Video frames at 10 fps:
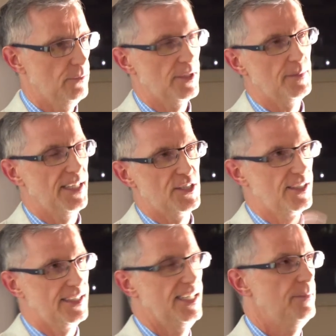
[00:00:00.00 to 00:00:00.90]
What am I actually
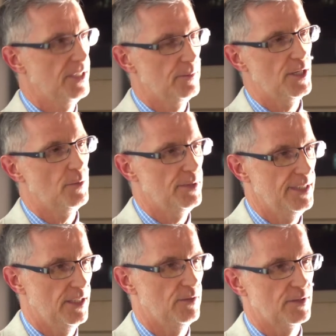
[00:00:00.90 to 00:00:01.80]
claiming a monopoly
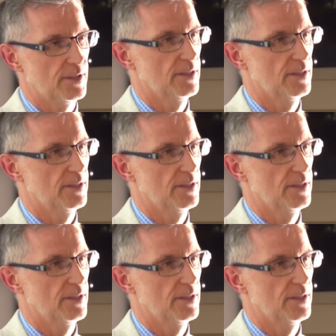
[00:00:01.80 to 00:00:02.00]
over?